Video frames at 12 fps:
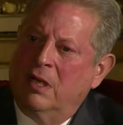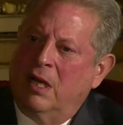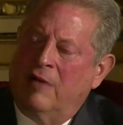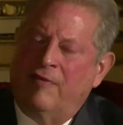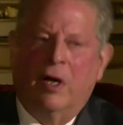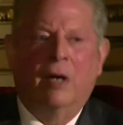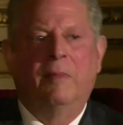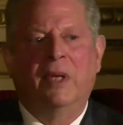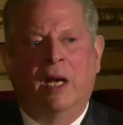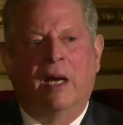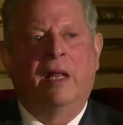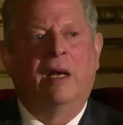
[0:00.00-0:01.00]
of our
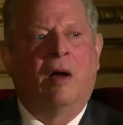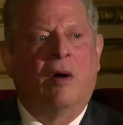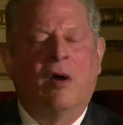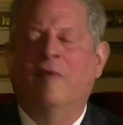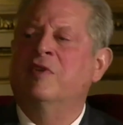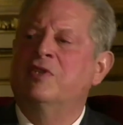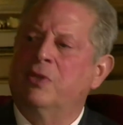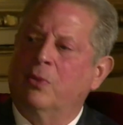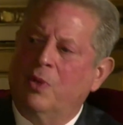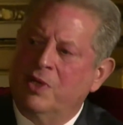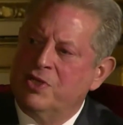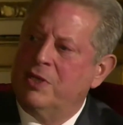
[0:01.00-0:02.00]
ability to harvest the
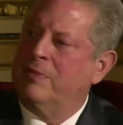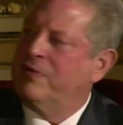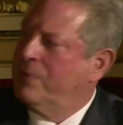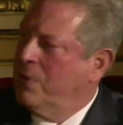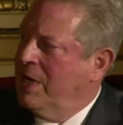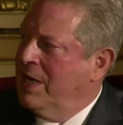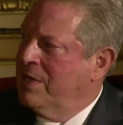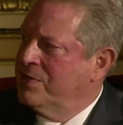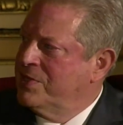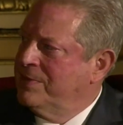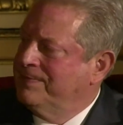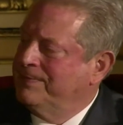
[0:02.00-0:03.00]
wisdom of
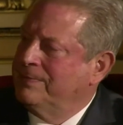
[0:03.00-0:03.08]
crowds.